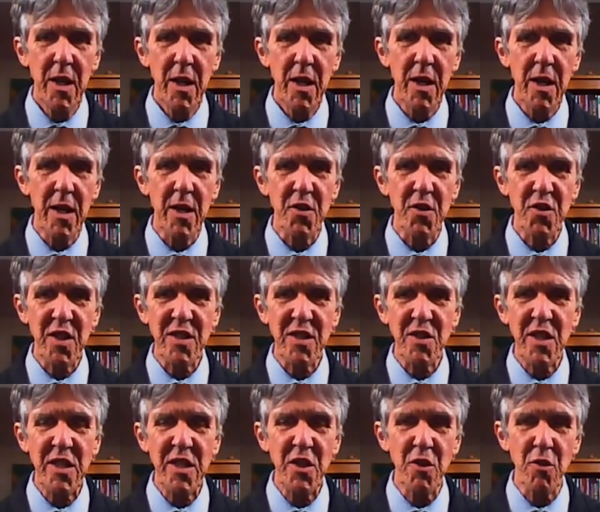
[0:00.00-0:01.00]
And a
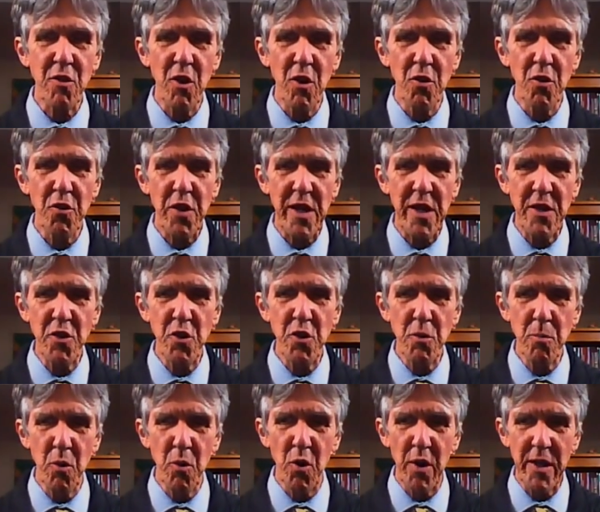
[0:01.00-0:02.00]
16-year-old Hindu
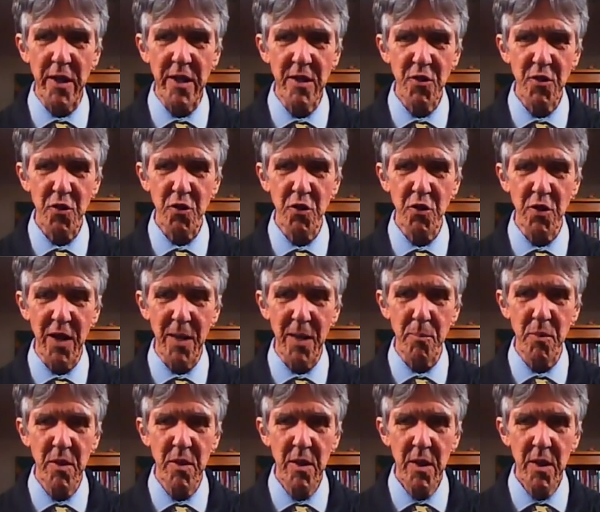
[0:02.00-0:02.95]
boy stood up